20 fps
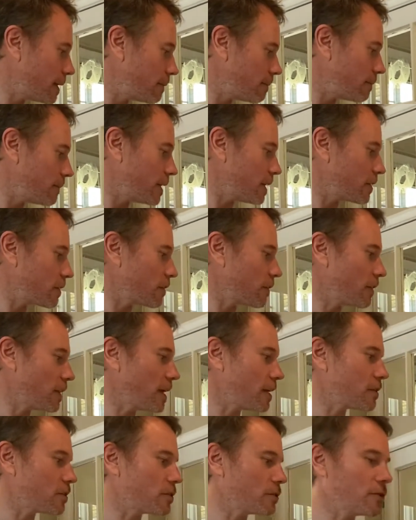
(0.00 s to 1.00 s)
It's got that
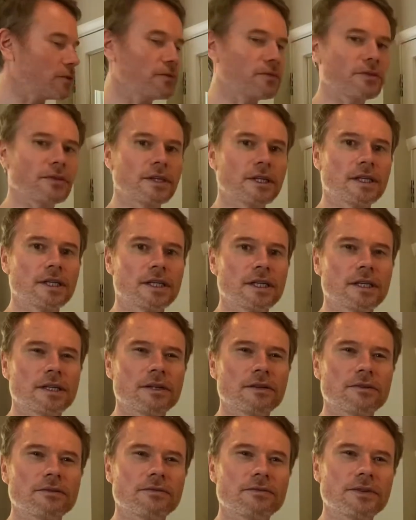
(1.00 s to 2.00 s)
sort of
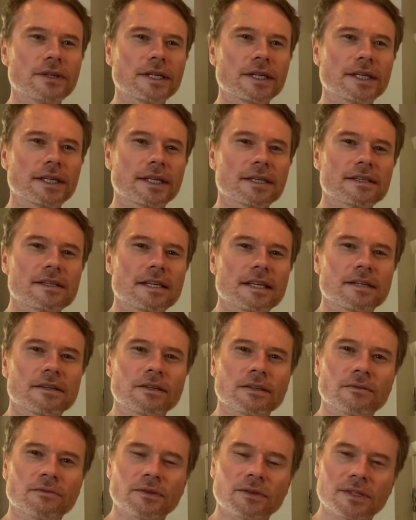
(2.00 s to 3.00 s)
feeling. It
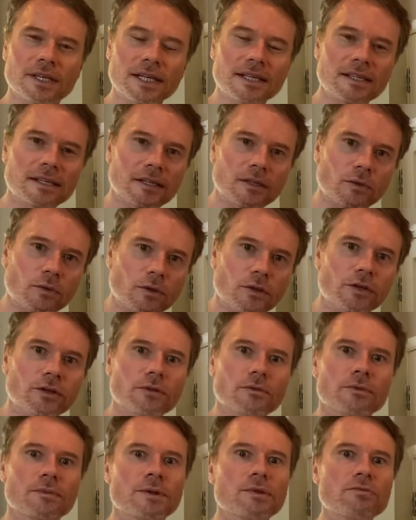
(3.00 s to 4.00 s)
tastes like the water that
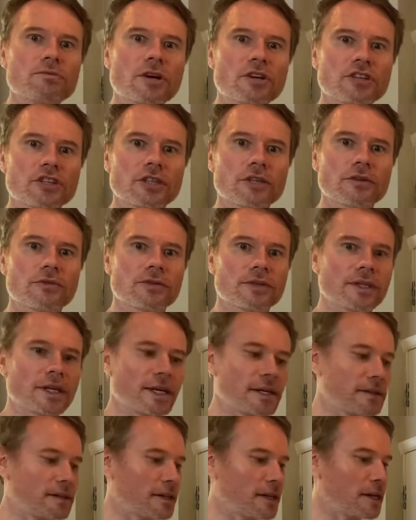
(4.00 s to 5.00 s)
would be rushing over
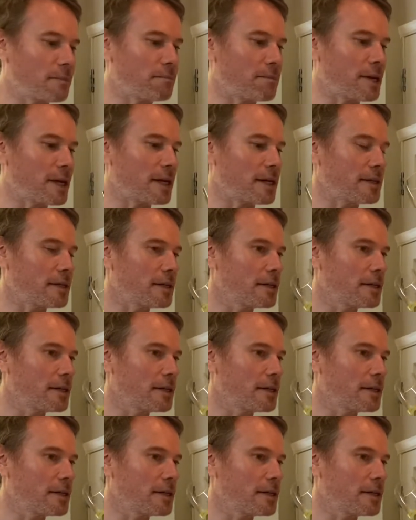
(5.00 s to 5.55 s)
that bed.